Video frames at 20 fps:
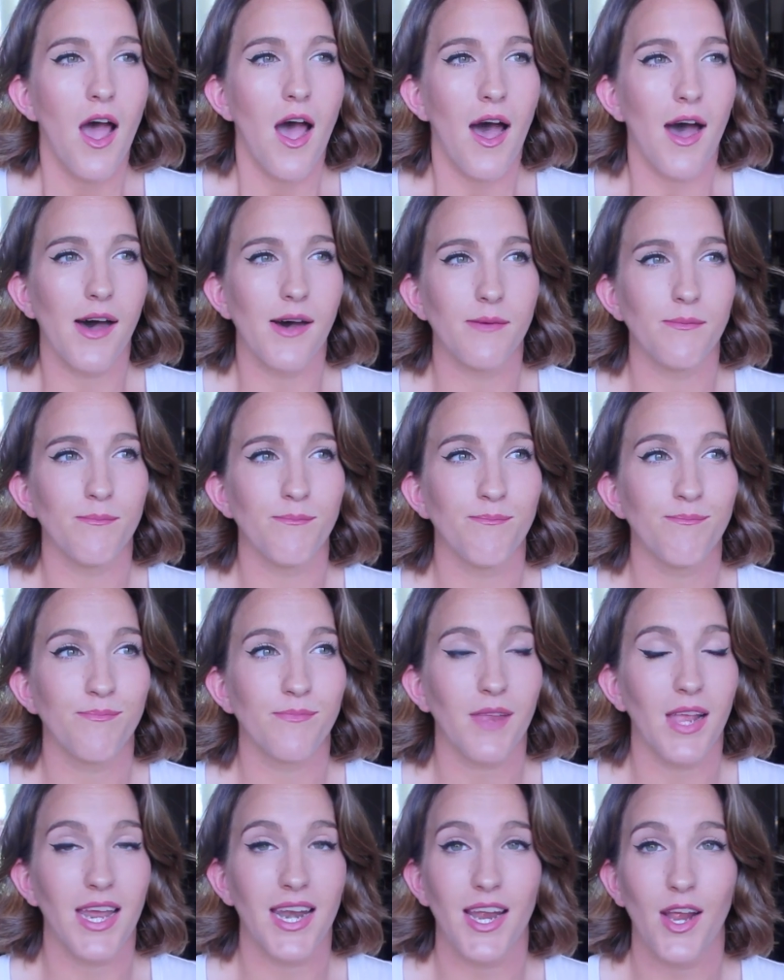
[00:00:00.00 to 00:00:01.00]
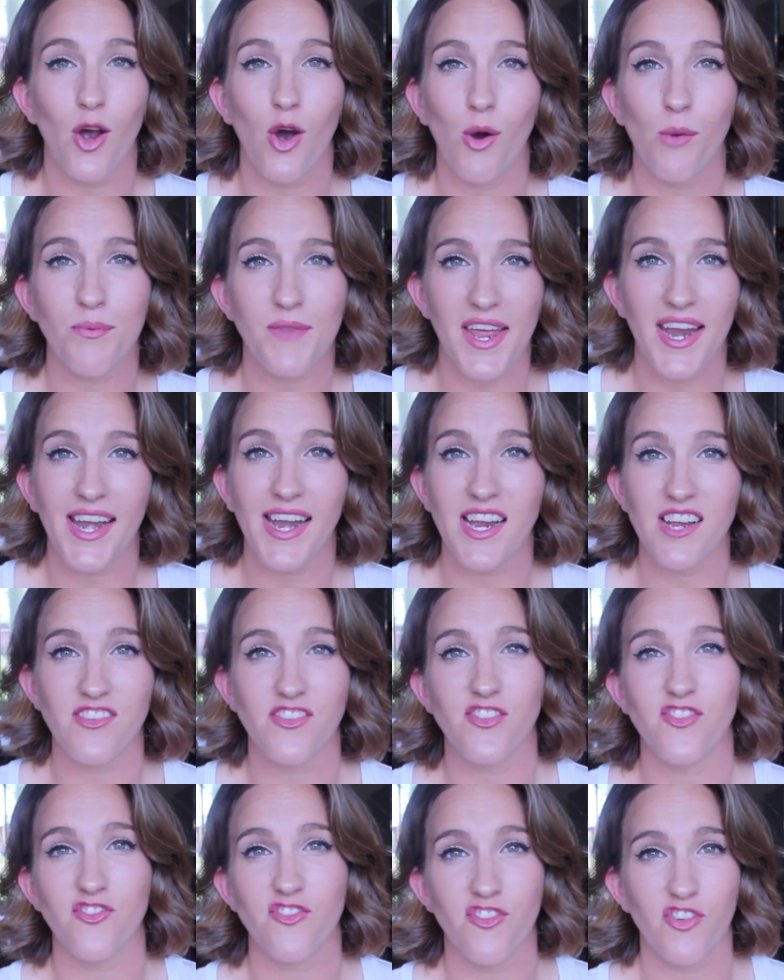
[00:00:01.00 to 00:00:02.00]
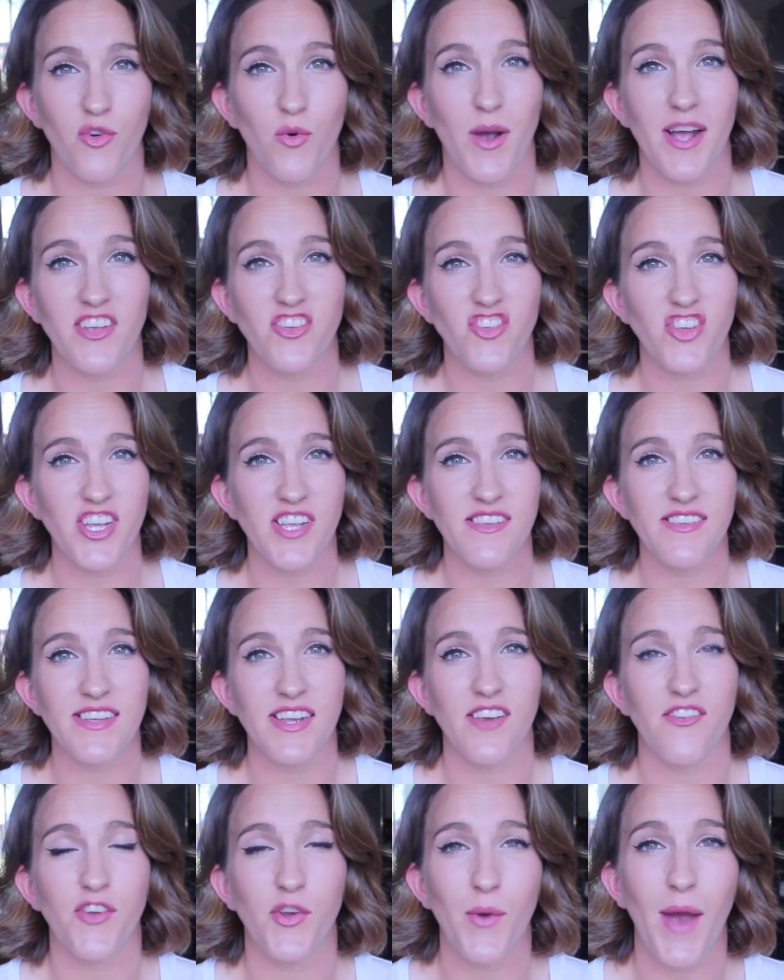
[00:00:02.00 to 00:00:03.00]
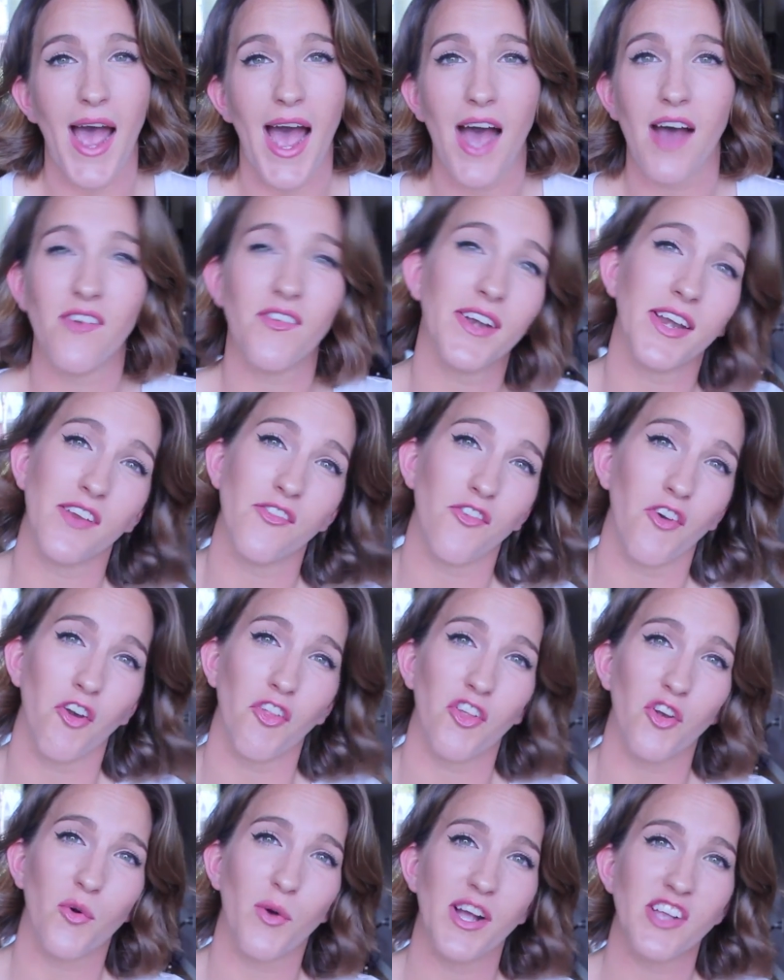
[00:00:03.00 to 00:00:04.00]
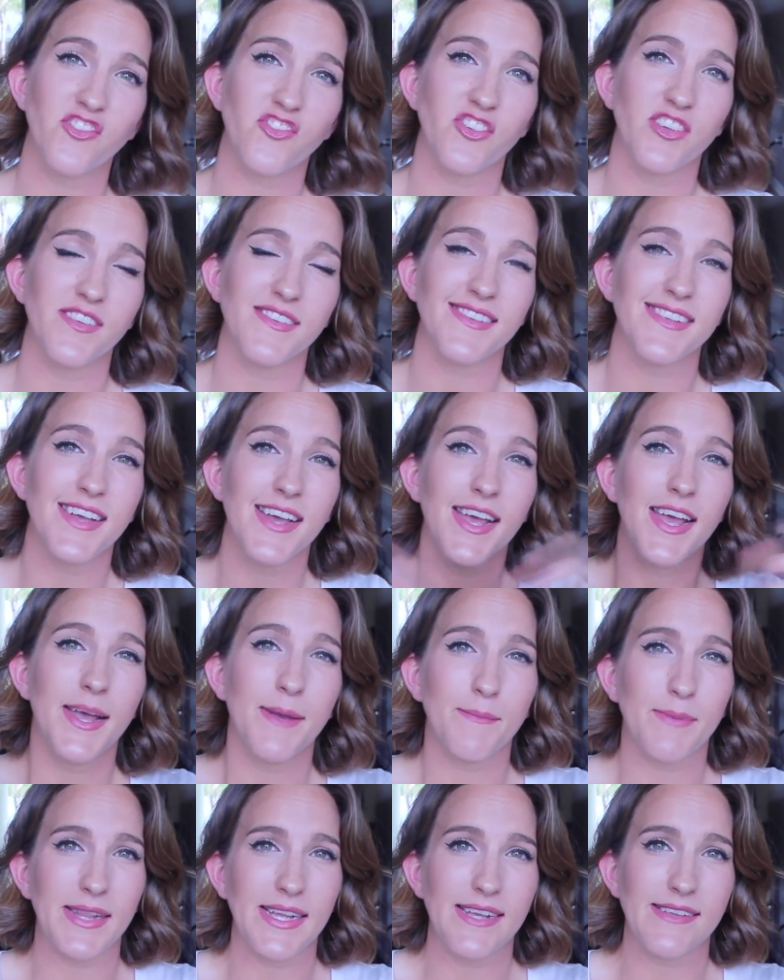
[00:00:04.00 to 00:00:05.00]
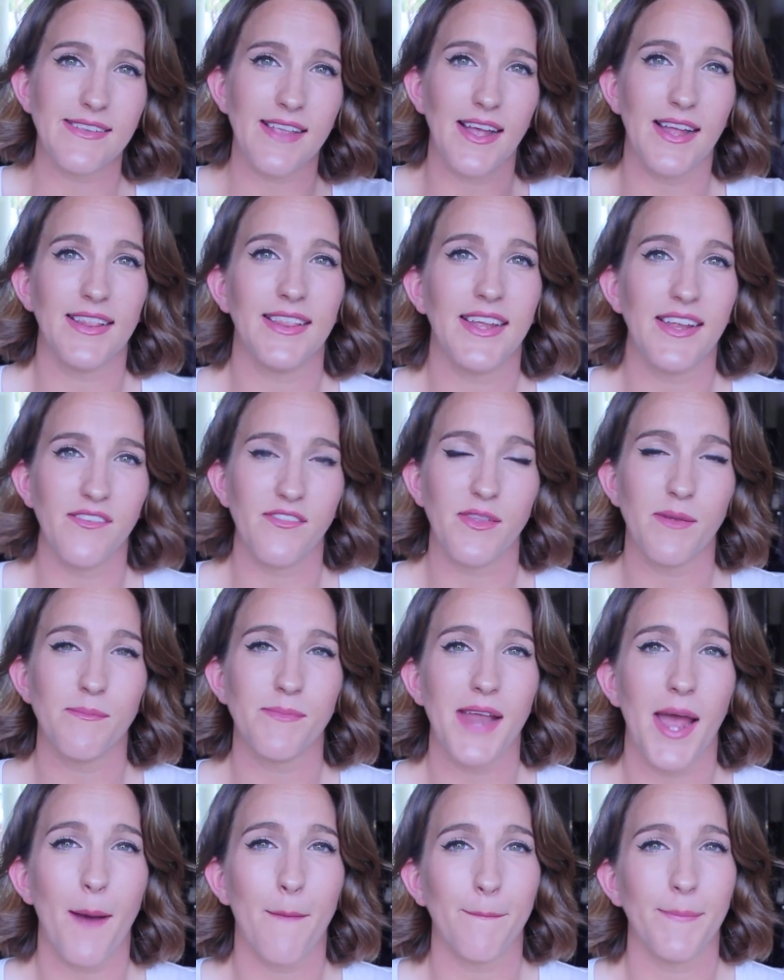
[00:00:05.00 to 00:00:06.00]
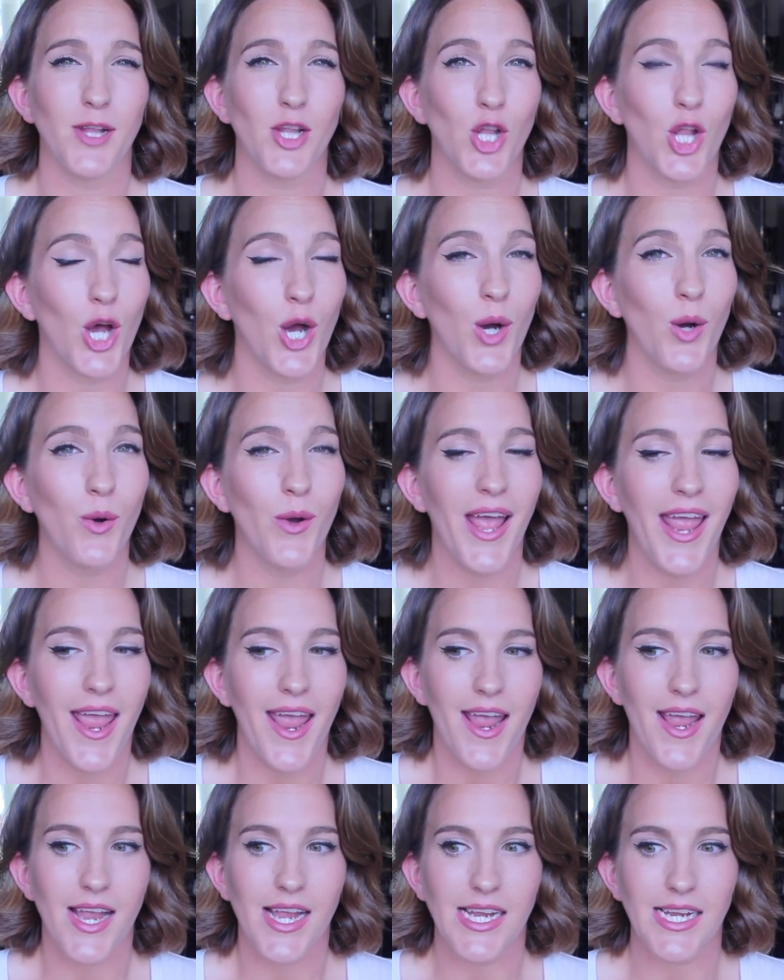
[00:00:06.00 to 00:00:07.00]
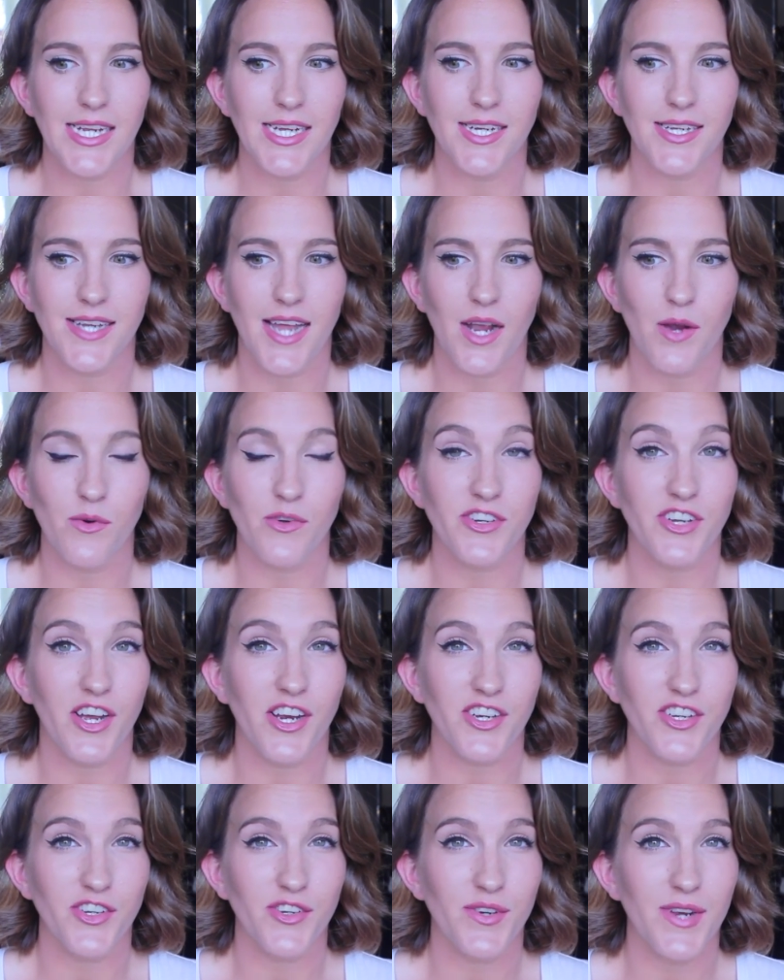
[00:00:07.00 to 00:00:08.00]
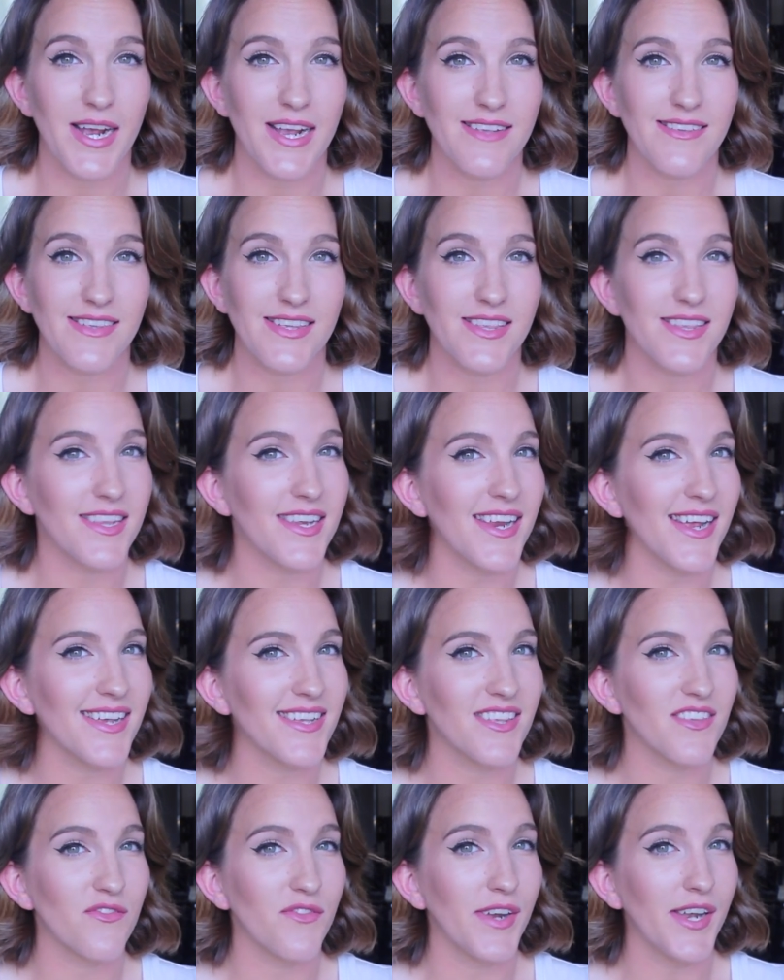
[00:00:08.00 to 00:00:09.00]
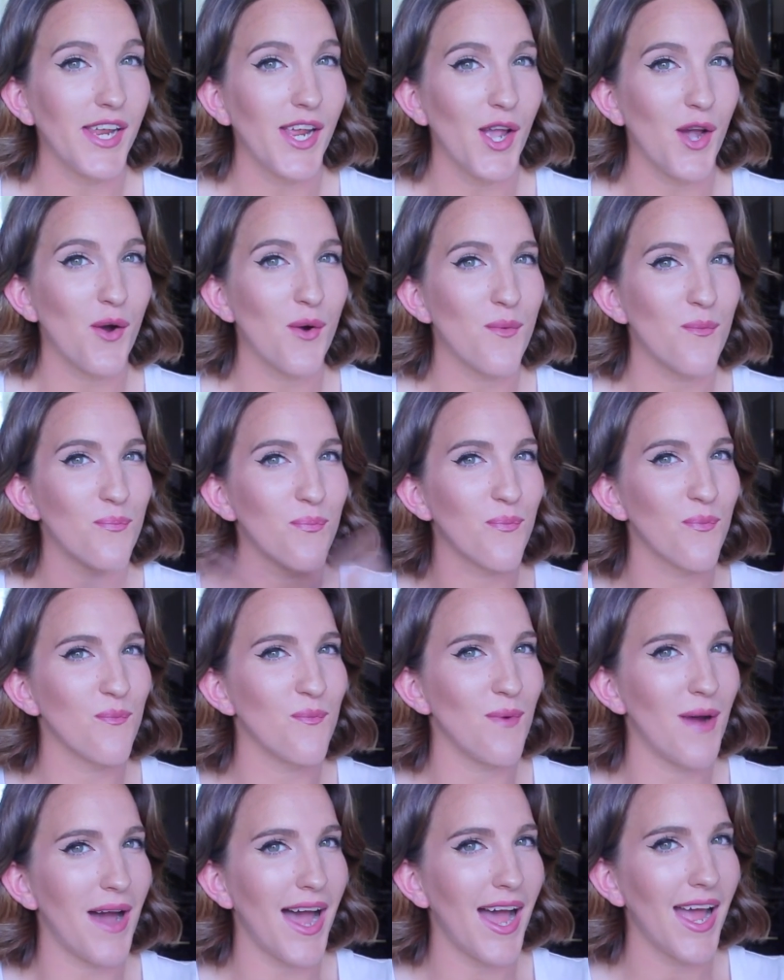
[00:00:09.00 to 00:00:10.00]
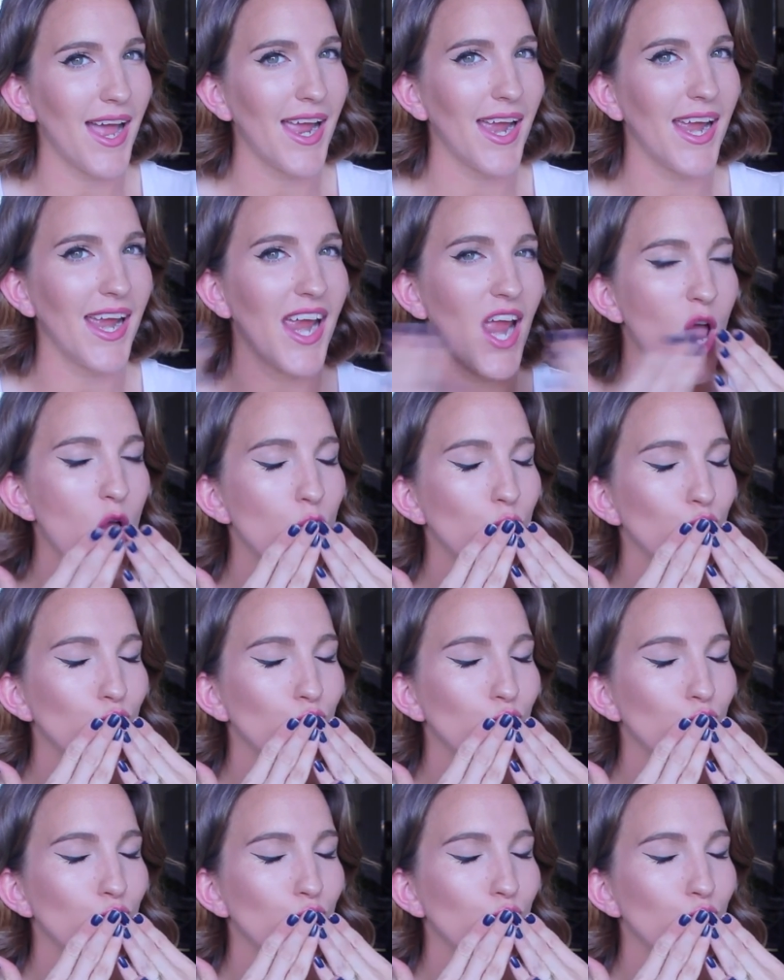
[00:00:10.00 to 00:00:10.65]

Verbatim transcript: Um, and I hope that answers your questions. And if you have any further questions, please leave them down below. And I will talk to you guys in the next video. Bye.